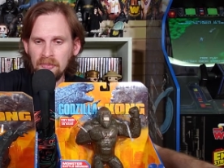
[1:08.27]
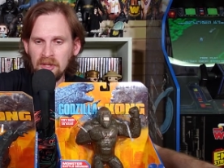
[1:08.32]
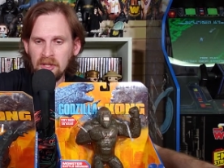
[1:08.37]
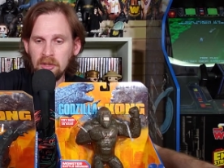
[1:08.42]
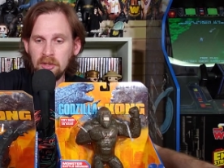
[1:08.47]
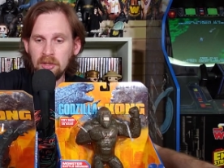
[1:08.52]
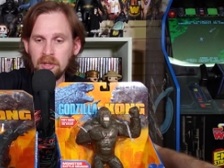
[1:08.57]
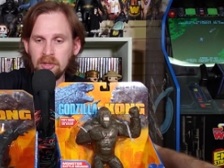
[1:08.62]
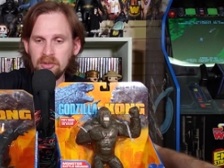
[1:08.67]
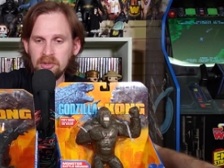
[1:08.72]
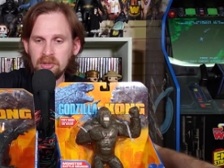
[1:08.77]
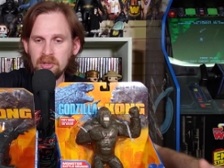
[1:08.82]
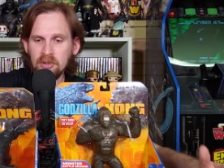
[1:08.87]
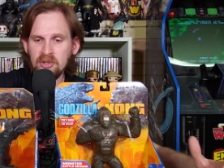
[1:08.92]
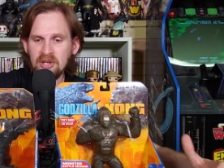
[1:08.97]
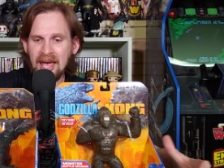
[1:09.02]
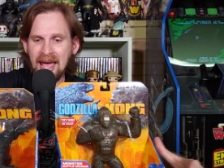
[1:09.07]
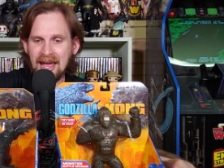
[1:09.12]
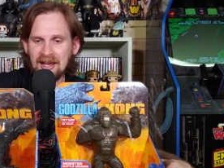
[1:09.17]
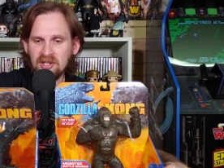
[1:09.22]
You can also use
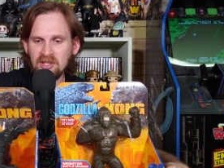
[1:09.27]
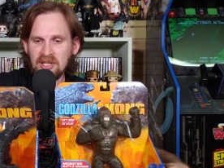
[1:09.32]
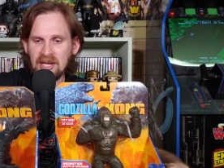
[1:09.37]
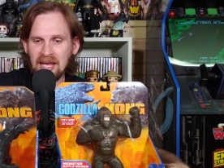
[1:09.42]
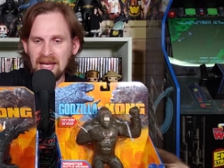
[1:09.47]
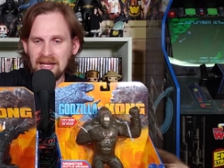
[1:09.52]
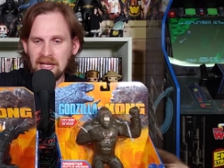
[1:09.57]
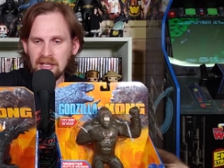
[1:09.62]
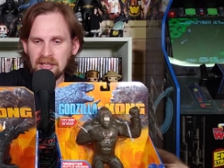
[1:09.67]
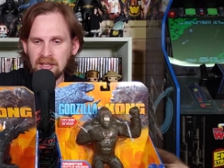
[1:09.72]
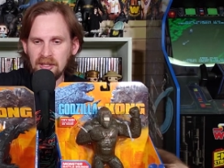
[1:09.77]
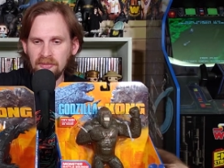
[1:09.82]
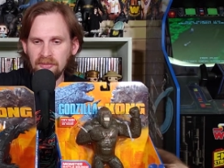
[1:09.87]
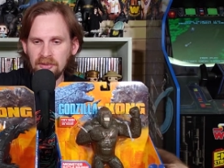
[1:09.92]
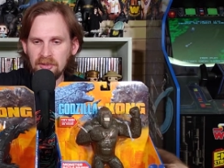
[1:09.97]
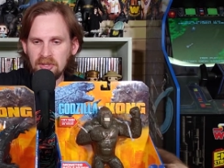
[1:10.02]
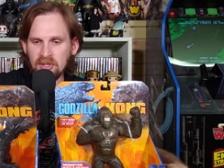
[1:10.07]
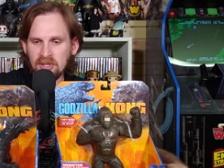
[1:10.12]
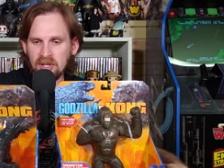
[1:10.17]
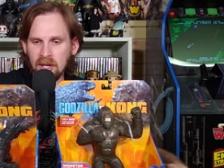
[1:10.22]
hashtag Godzilla
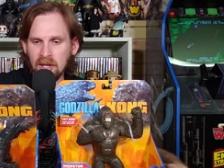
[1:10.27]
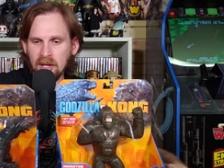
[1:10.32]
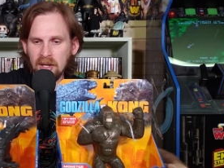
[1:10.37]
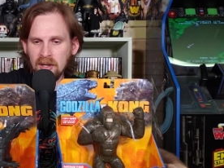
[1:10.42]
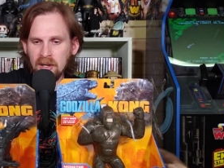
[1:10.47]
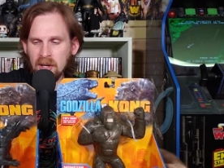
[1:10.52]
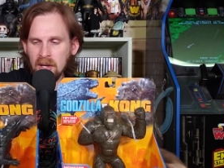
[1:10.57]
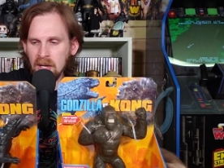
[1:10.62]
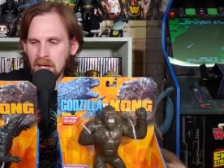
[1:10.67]
vs. Kong.